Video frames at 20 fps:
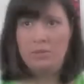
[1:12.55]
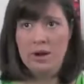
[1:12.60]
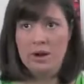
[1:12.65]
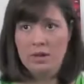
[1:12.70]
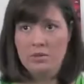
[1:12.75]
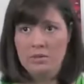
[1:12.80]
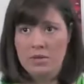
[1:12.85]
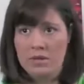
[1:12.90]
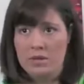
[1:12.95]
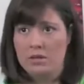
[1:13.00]

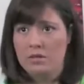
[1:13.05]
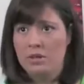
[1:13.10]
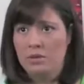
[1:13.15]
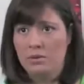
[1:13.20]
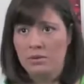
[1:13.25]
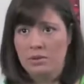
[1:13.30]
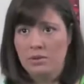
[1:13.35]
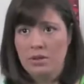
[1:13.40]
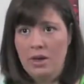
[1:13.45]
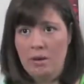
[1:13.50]
Recommended
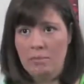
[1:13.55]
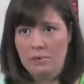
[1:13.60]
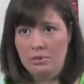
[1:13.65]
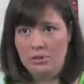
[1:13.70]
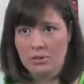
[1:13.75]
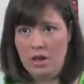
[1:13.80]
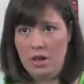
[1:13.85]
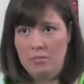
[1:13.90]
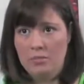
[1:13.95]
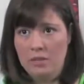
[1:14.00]
that we do a
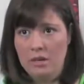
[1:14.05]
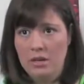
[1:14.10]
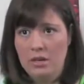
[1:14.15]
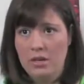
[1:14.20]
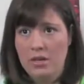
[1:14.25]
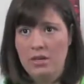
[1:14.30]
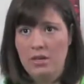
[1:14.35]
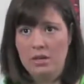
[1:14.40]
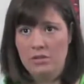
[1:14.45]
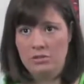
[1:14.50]

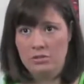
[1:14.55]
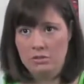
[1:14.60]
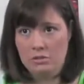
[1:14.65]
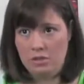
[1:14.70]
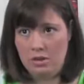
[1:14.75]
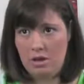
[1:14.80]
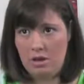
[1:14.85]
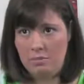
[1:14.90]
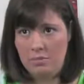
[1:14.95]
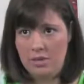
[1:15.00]
laparoscopy and a
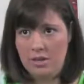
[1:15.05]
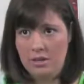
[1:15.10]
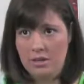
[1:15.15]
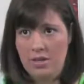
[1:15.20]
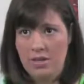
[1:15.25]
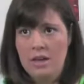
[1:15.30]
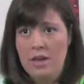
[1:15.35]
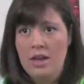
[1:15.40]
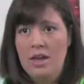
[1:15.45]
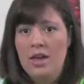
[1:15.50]

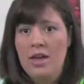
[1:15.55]
hysteroscopy,